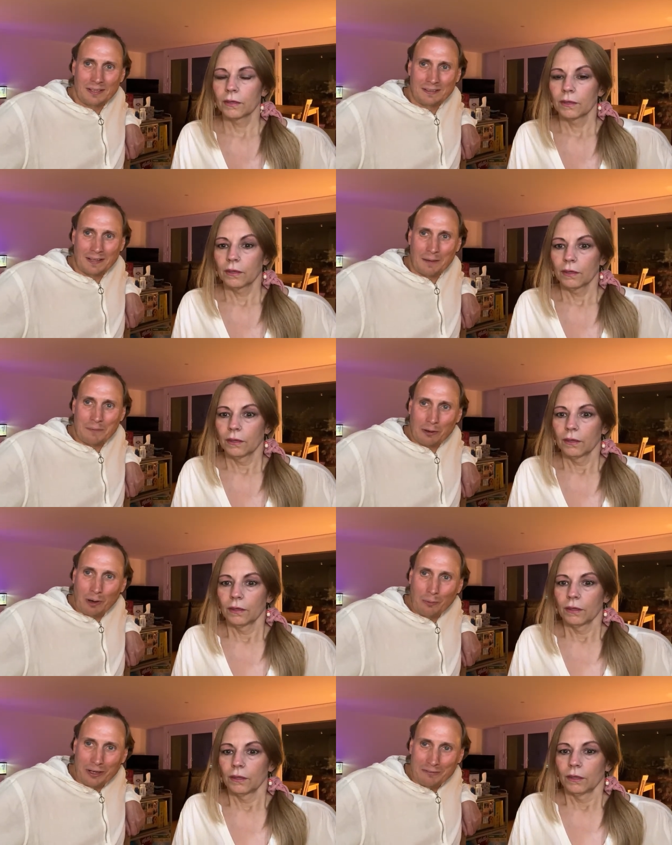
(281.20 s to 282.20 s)
Speaker 1: yeah, I, I,
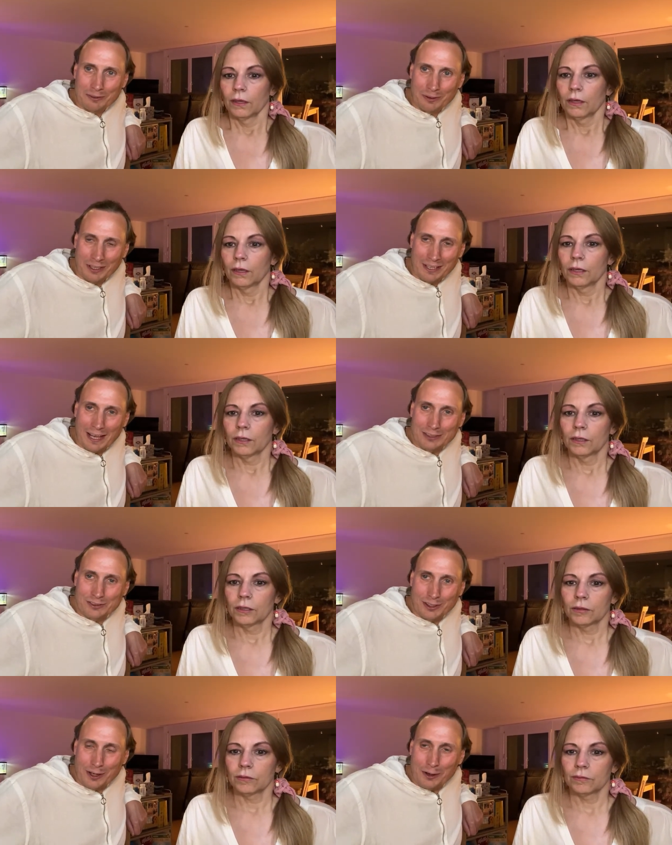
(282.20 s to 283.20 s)
wouldn't even want to guess
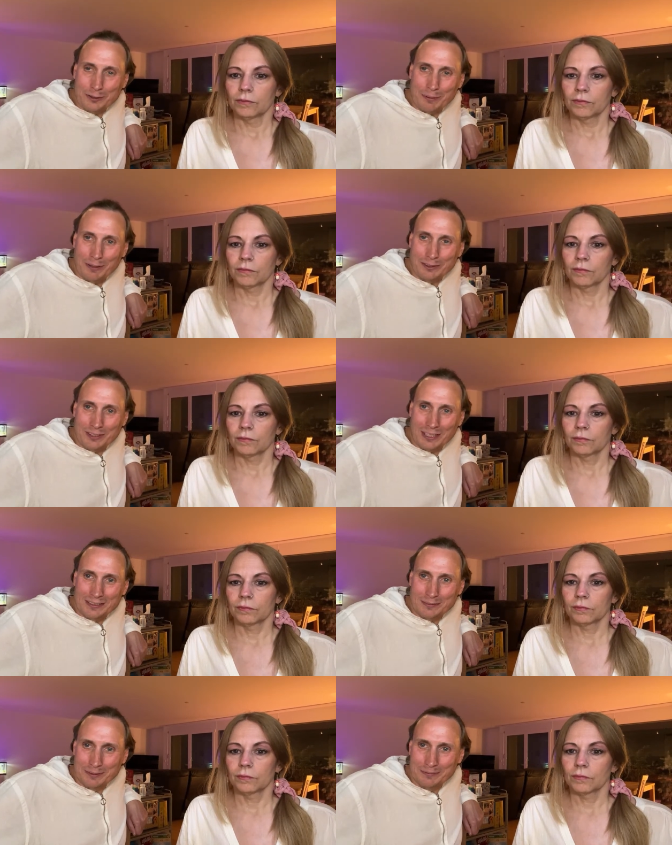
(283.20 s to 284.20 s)
at how to pronounce that.
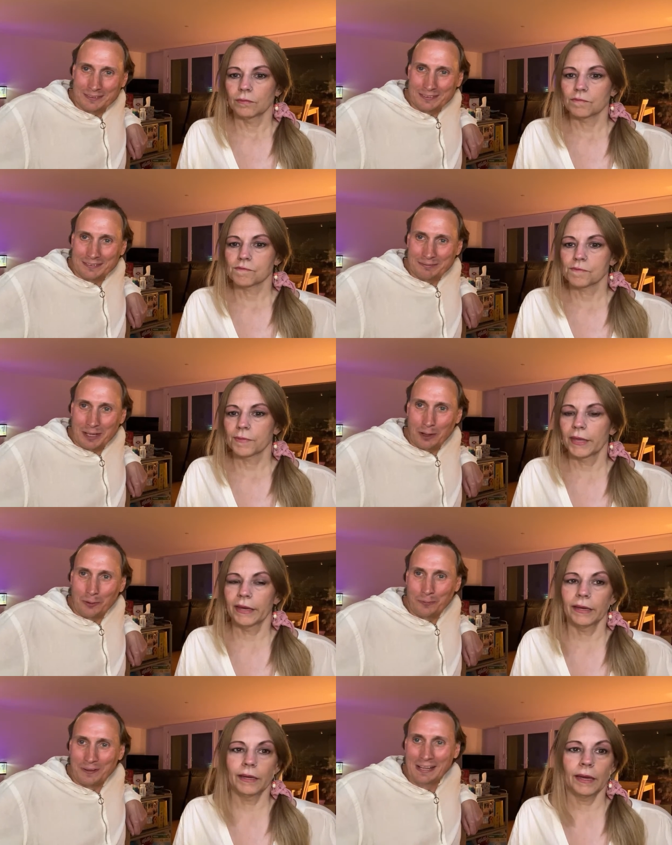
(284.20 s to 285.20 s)
But hello.
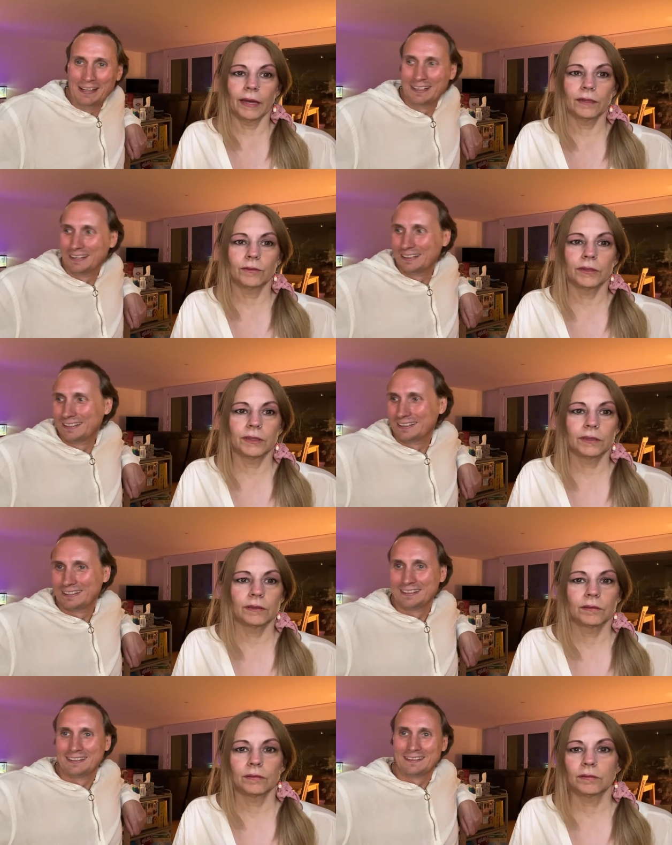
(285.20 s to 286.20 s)
Yeah,
Speaker 2: I don't want to
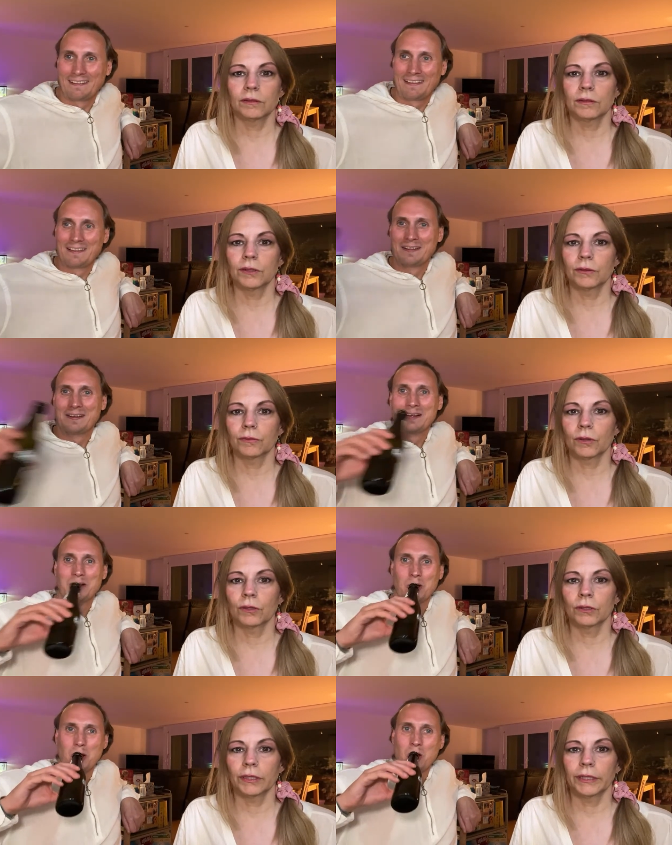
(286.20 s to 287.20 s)
do it
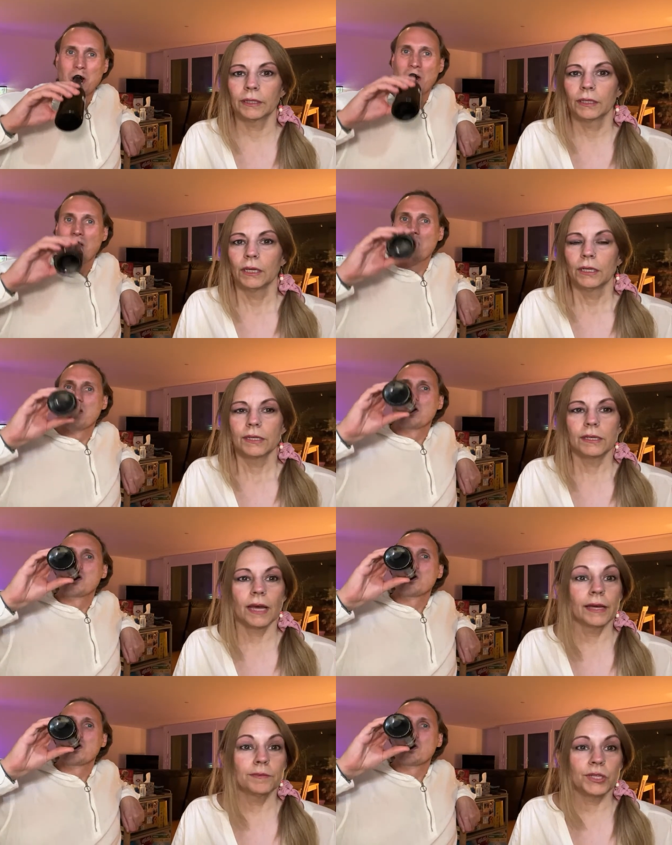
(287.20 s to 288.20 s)
wrongly.
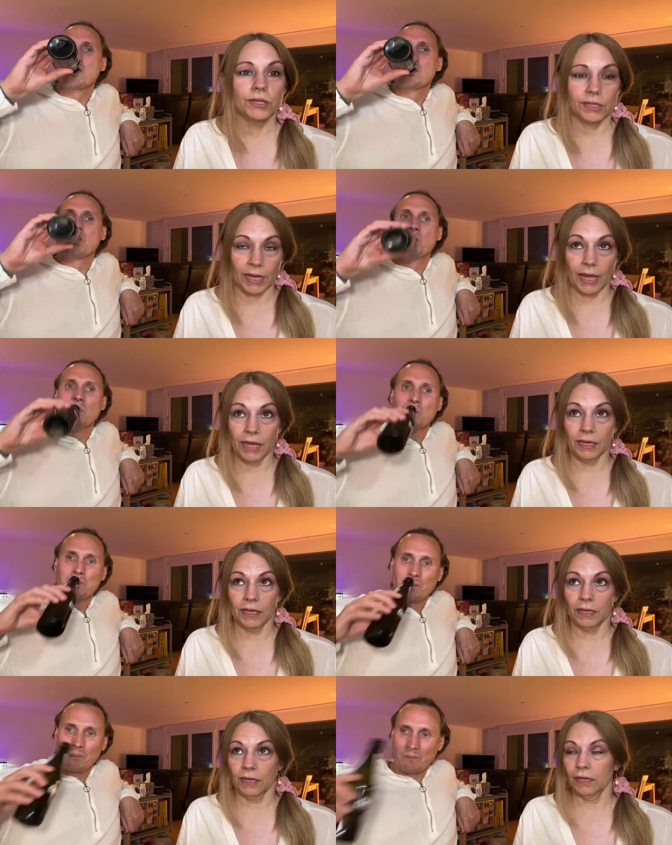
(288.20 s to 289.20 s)
I'm just hanging
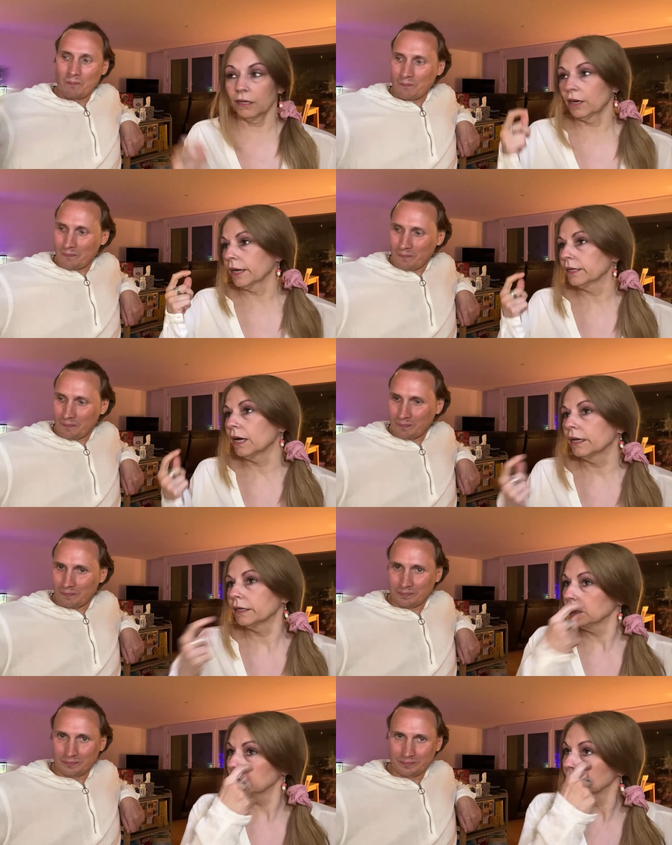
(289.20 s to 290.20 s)
here. I got
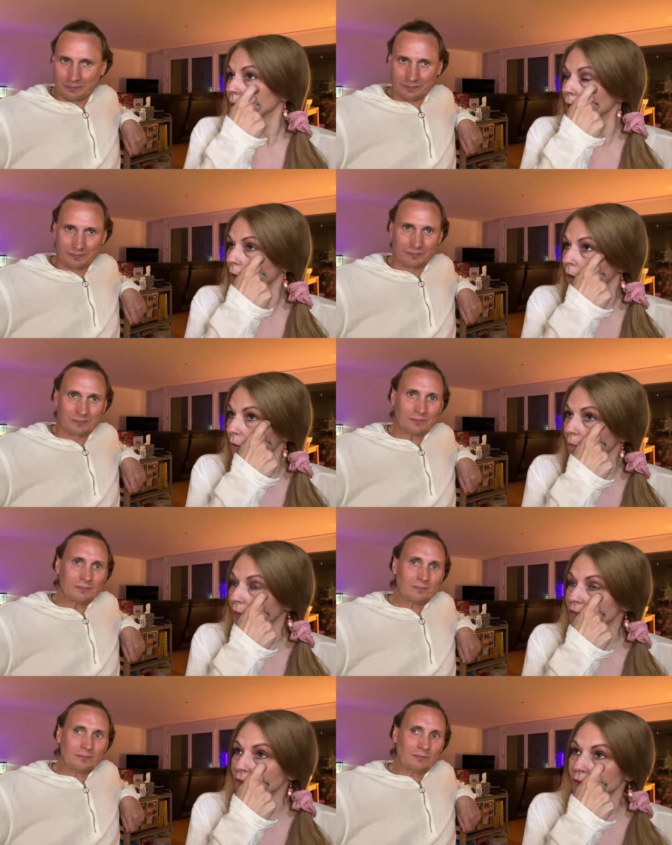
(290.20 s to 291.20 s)
in. Um, I
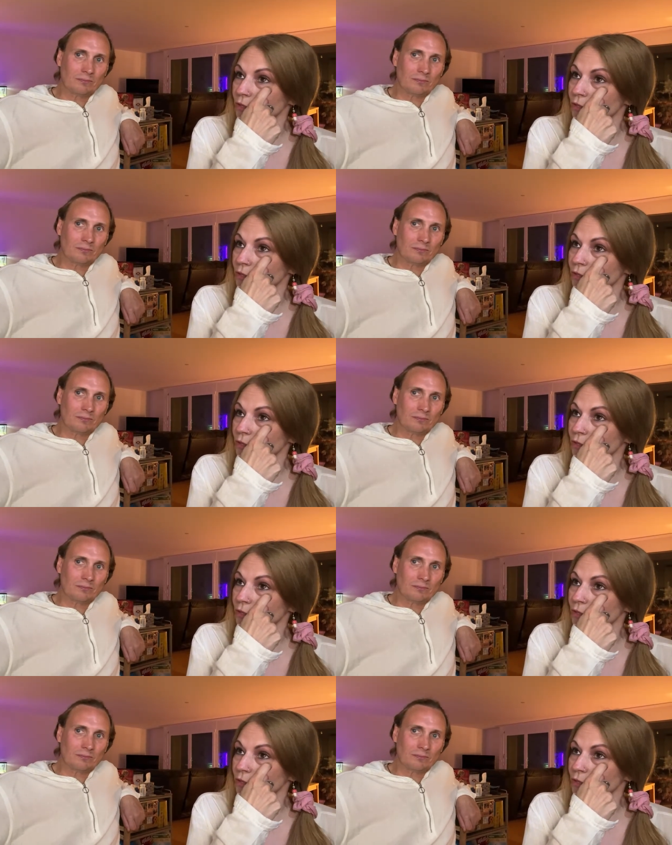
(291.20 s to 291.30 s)
took